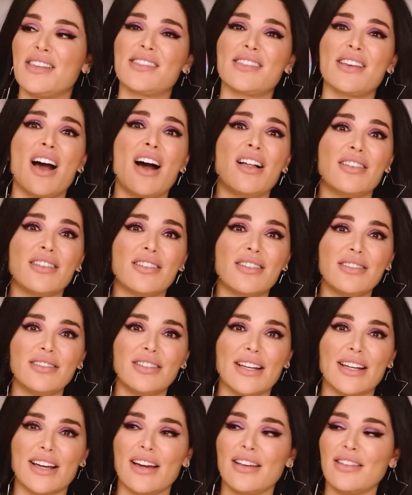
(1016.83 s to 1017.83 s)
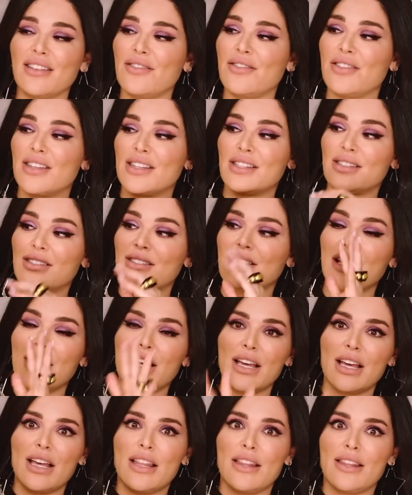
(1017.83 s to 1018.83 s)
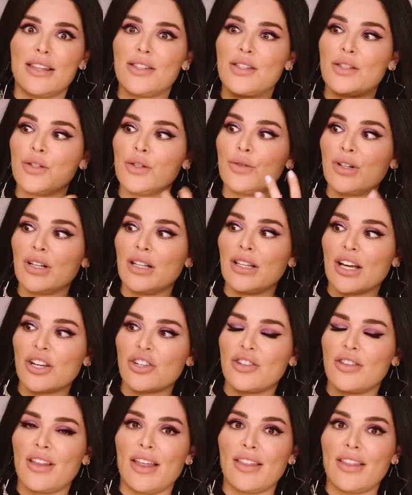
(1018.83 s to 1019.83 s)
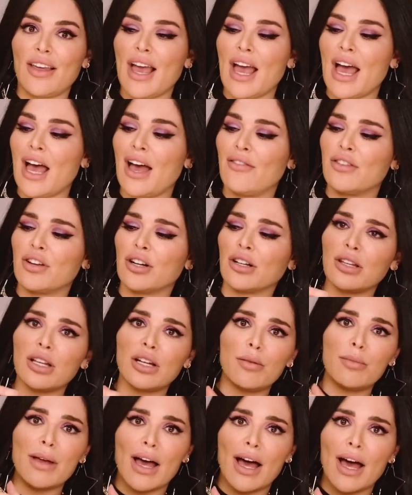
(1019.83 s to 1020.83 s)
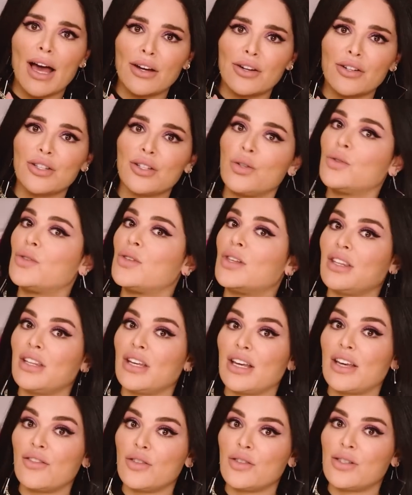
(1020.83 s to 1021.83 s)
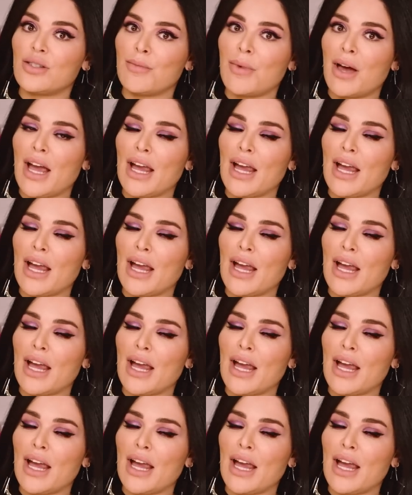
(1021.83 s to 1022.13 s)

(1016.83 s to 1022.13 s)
this color, like I love this new collection that they have. They're a little bit higher too, so they give you some